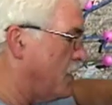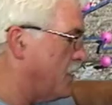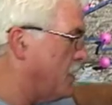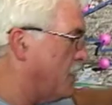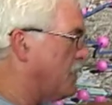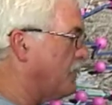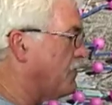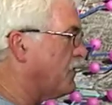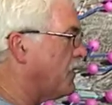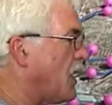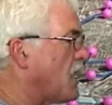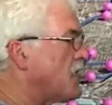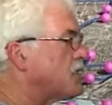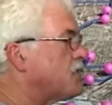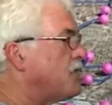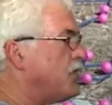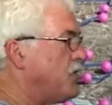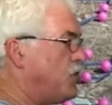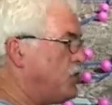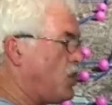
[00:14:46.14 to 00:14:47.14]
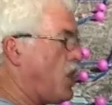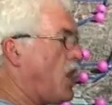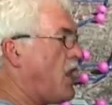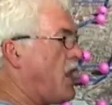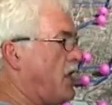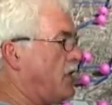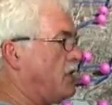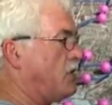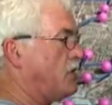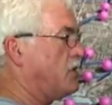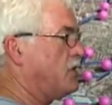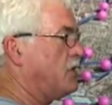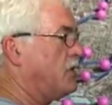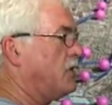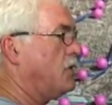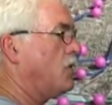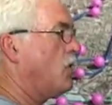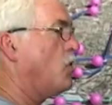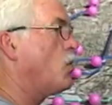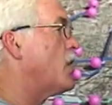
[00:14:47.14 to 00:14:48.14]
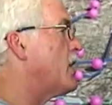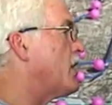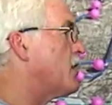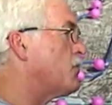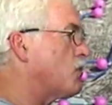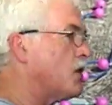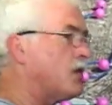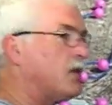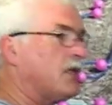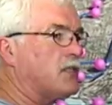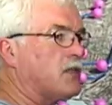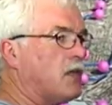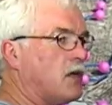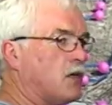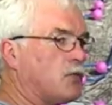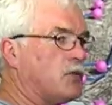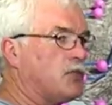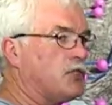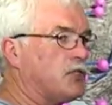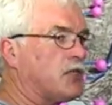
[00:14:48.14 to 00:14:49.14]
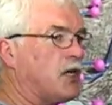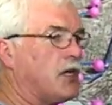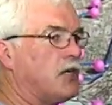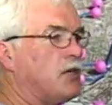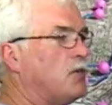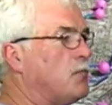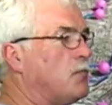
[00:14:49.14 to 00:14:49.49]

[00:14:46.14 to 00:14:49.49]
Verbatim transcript: the philosophy changed. Oh, we can run these long. We just got to do